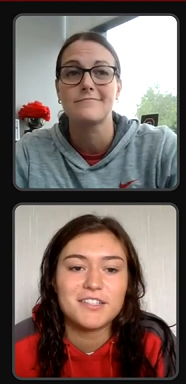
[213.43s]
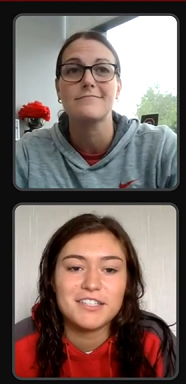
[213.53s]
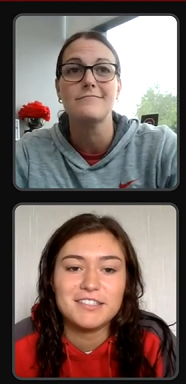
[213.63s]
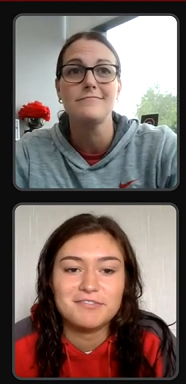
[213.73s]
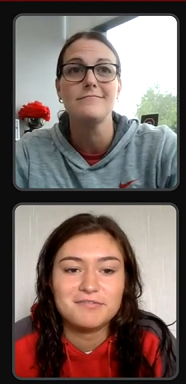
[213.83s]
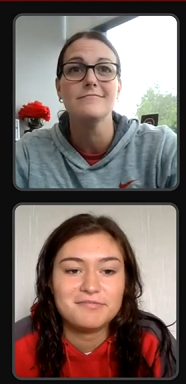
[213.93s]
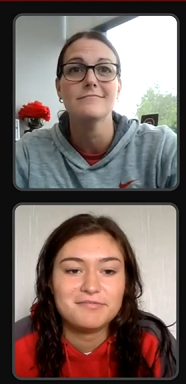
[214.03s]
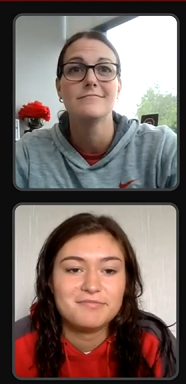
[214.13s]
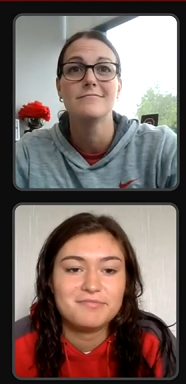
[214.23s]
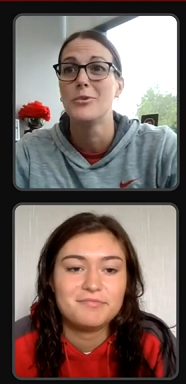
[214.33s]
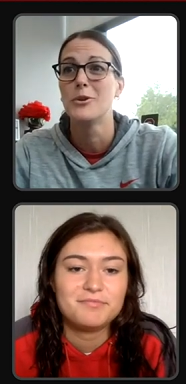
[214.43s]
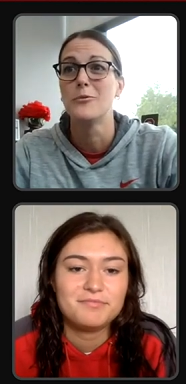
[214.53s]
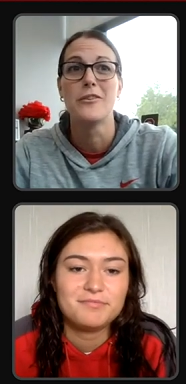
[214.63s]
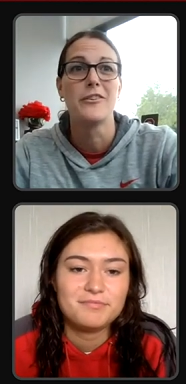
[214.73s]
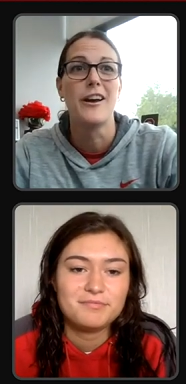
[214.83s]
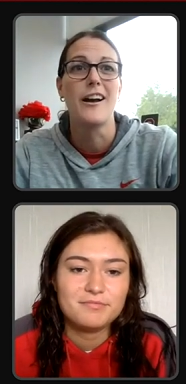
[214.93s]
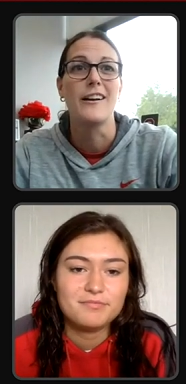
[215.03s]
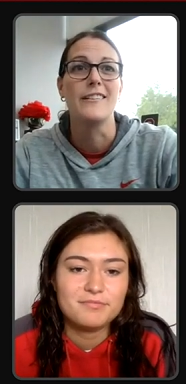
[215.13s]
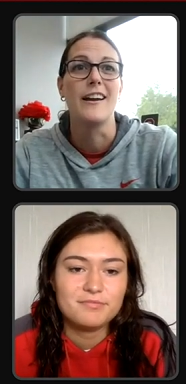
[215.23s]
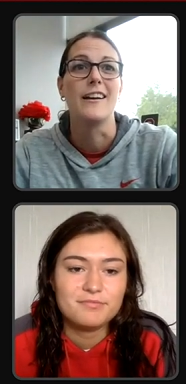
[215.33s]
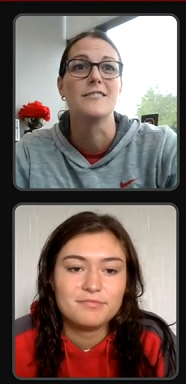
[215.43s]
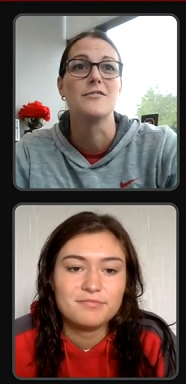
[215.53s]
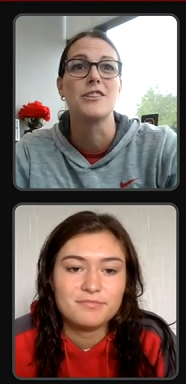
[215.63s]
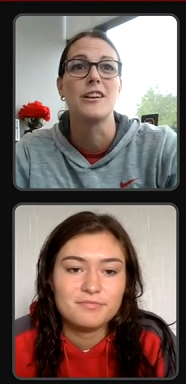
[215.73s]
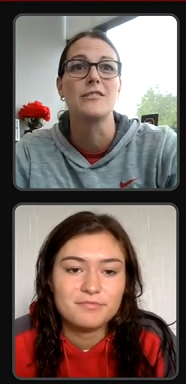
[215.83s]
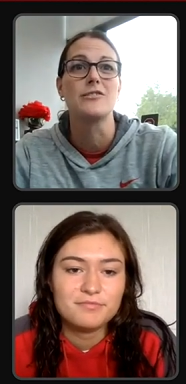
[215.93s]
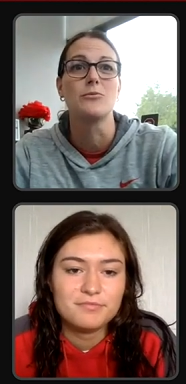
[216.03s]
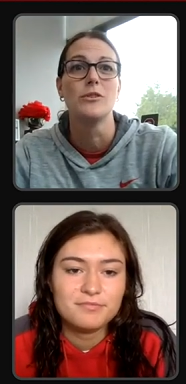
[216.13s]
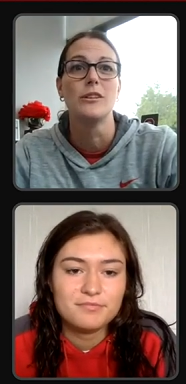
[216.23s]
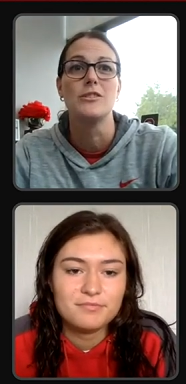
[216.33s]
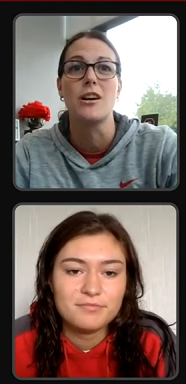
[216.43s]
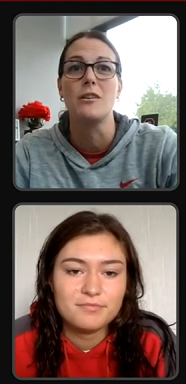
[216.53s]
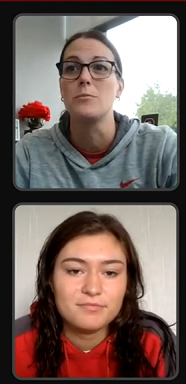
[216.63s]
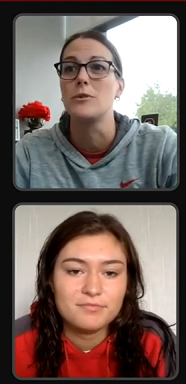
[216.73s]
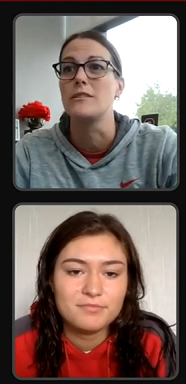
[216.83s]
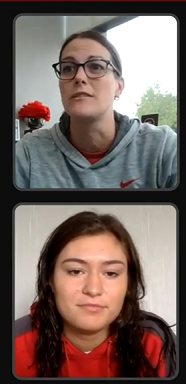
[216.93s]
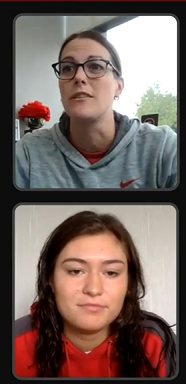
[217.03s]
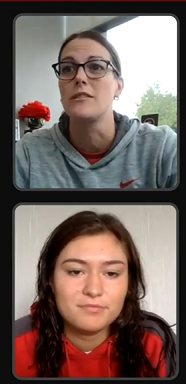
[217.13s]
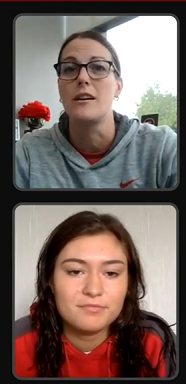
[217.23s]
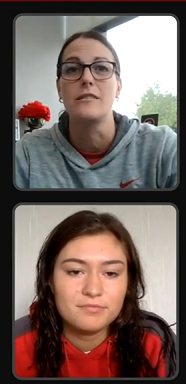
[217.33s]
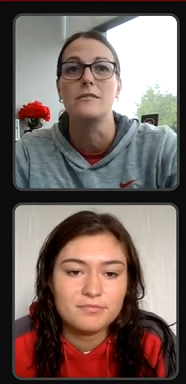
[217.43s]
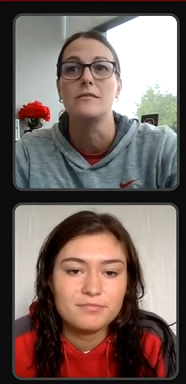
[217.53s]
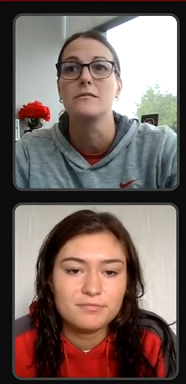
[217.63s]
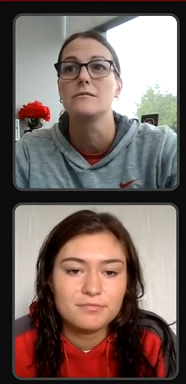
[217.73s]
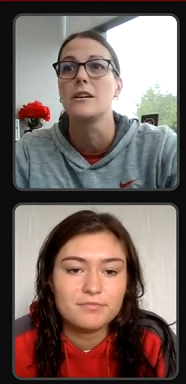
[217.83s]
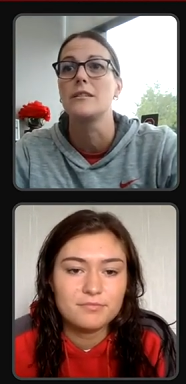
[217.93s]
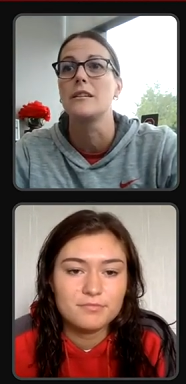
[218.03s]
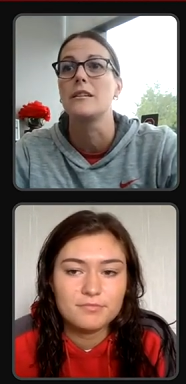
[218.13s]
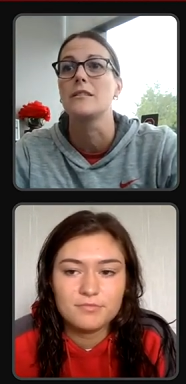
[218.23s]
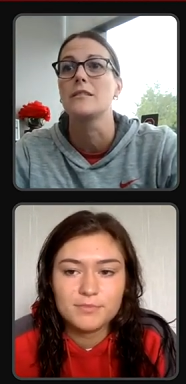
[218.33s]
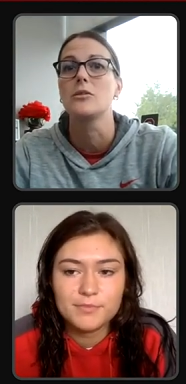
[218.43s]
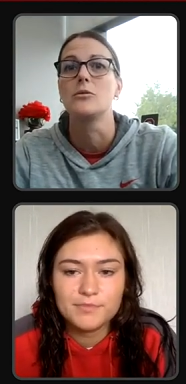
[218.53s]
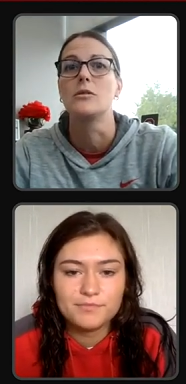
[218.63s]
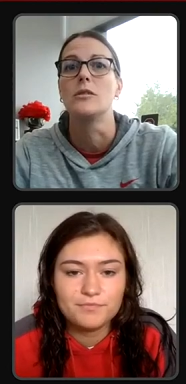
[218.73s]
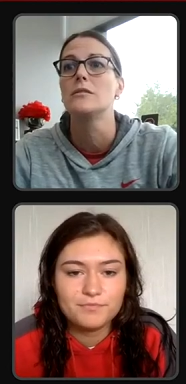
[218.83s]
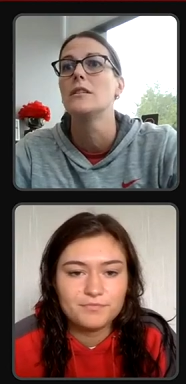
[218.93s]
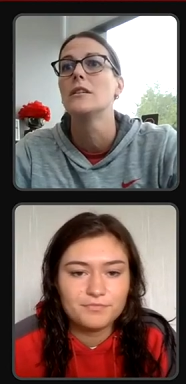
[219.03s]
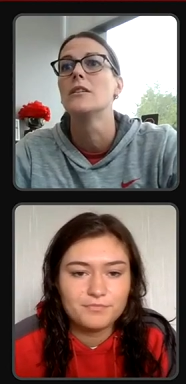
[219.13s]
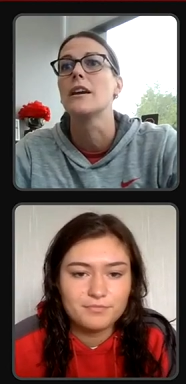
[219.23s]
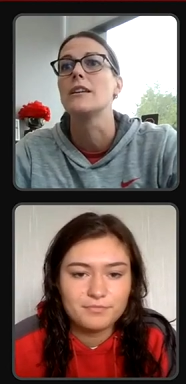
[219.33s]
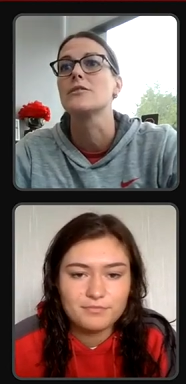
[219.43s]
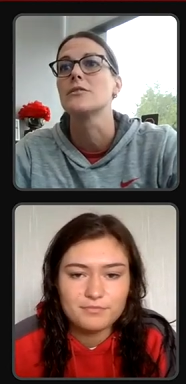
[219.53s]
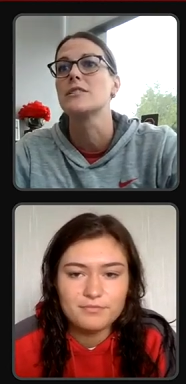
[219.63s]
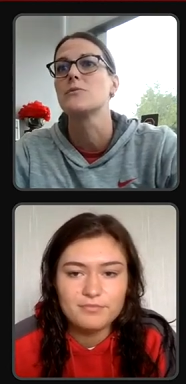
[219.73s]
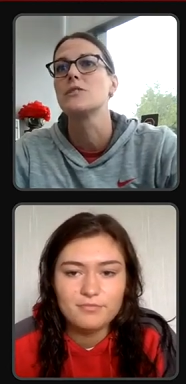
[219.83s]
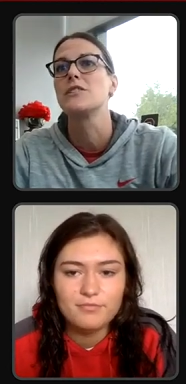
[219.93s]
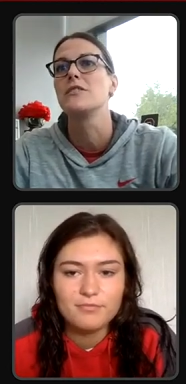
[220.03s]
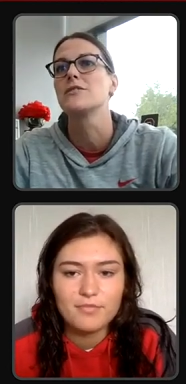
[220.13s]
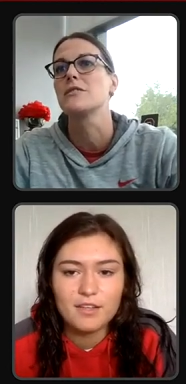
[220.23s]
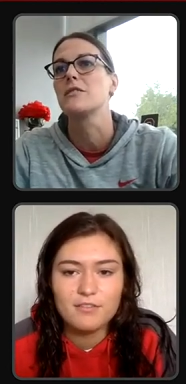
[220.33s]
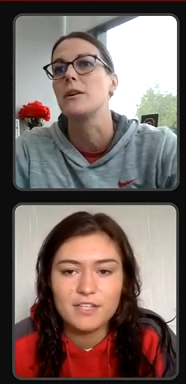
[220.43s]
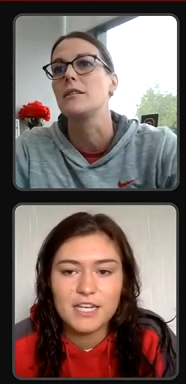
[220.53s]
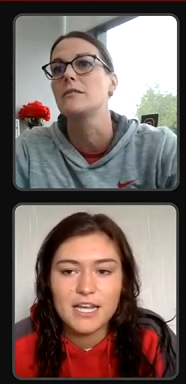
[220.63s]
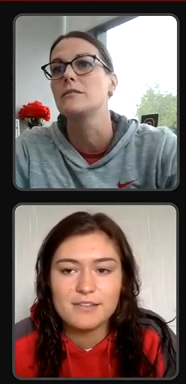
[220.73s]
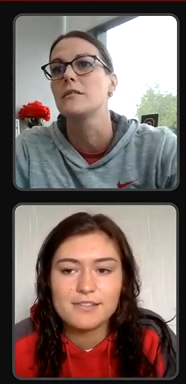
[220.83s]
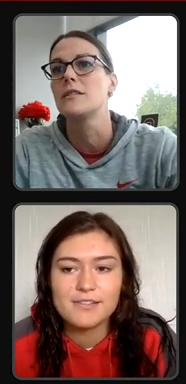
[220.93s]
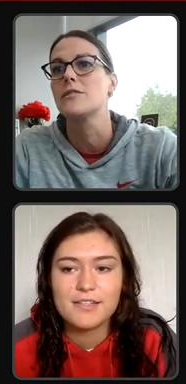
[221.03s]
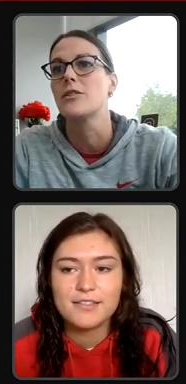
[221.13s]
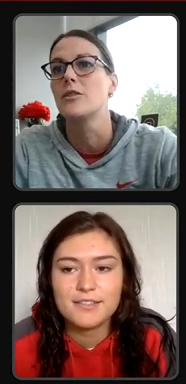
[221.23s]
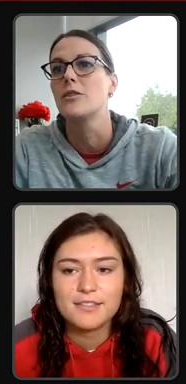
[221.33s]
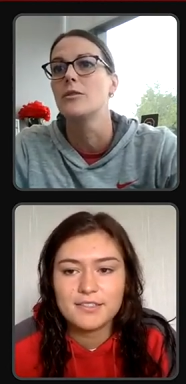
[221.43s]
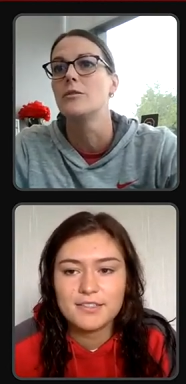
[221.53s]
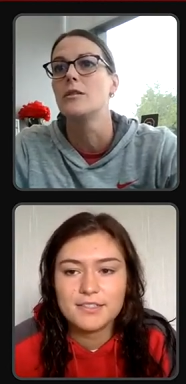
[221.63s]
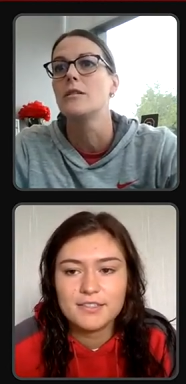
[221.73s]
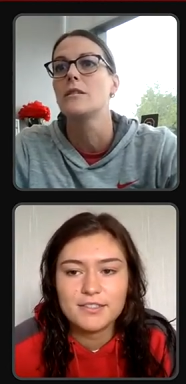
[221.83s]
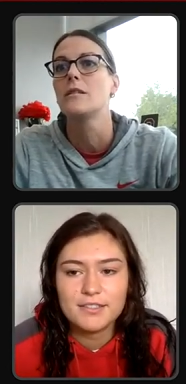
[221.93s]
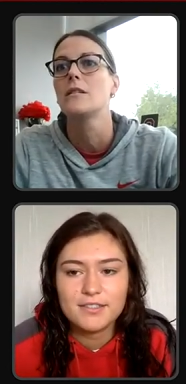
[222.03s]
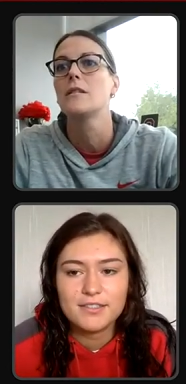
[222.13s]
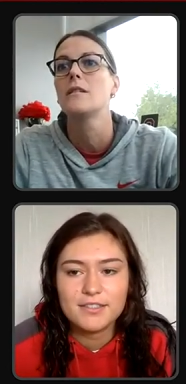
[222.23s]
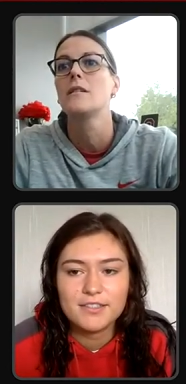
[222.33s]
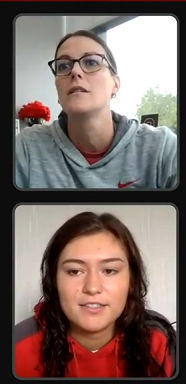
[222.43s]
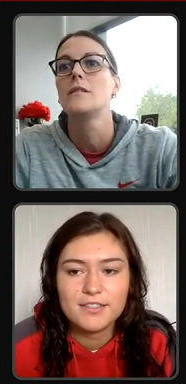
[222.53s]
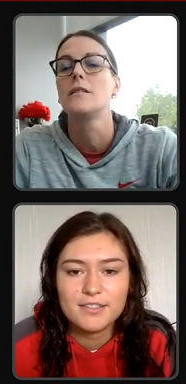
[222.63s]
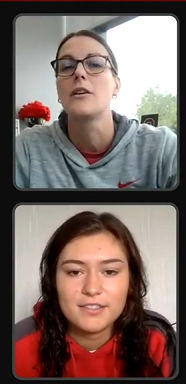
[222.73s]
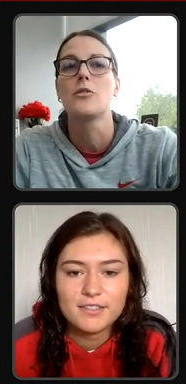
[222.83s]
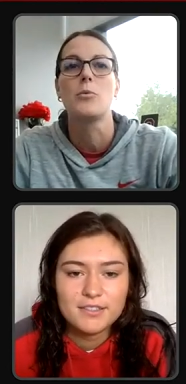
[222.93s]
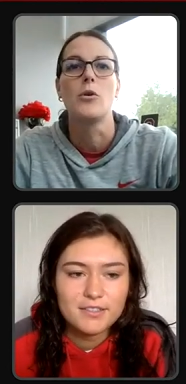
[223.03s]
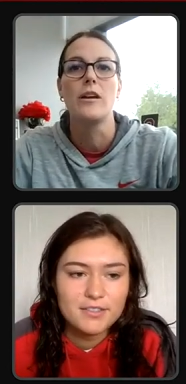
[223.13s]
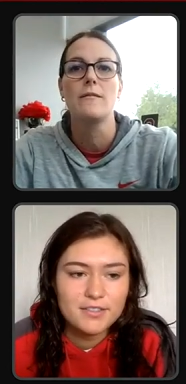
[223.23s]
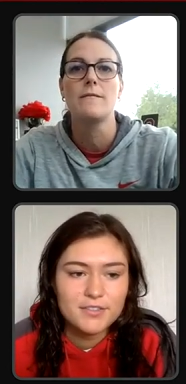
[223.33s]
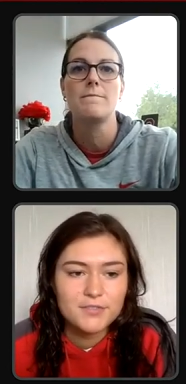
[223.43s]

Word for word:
Speaker 1: good. Put it where they're not, yeah. So Jen does a really good job of putting it down the line right there. Cool. Okay, so let's switch gears a little bit. Let's go another opponent.